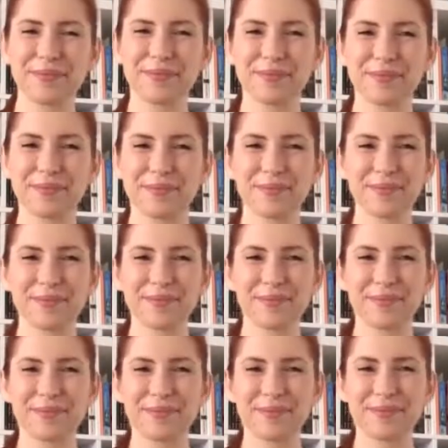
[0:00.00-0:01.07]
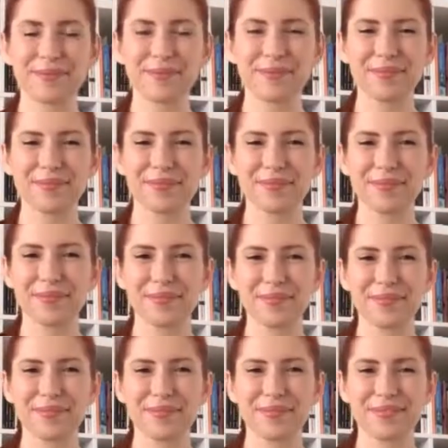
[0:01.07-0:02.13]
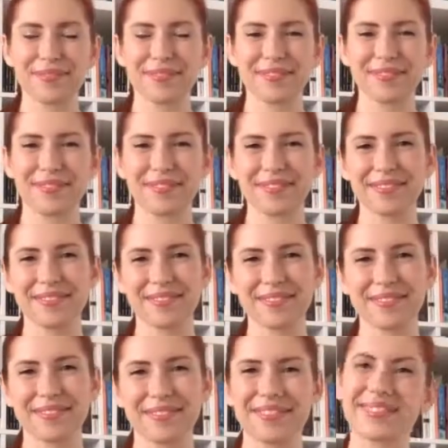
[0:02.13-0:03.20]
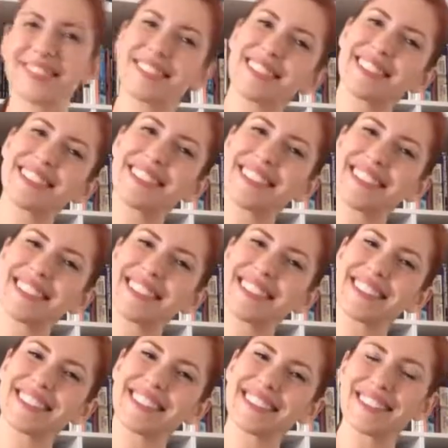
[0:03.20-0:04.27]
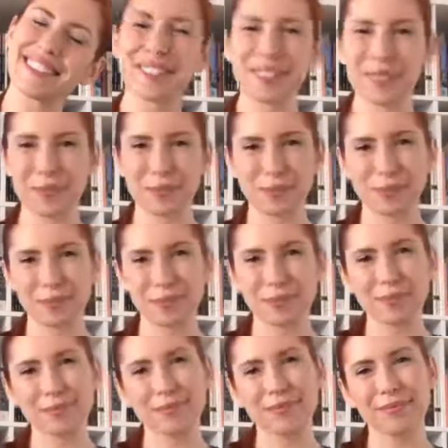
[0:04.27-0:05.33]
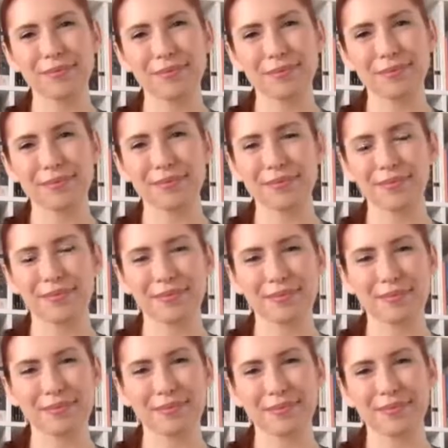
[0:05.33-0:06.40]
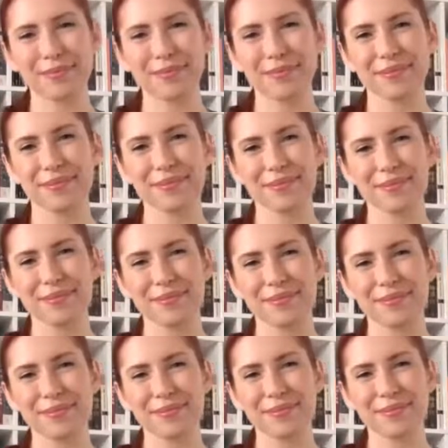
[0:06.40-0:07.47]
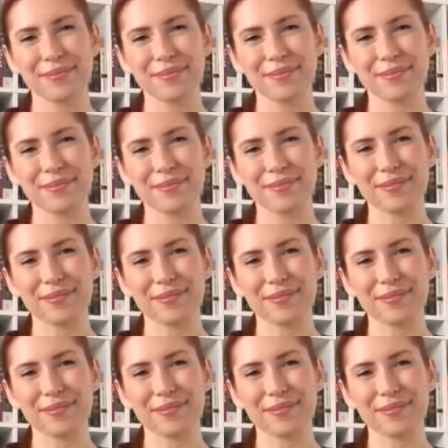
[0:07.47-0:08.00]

(silent)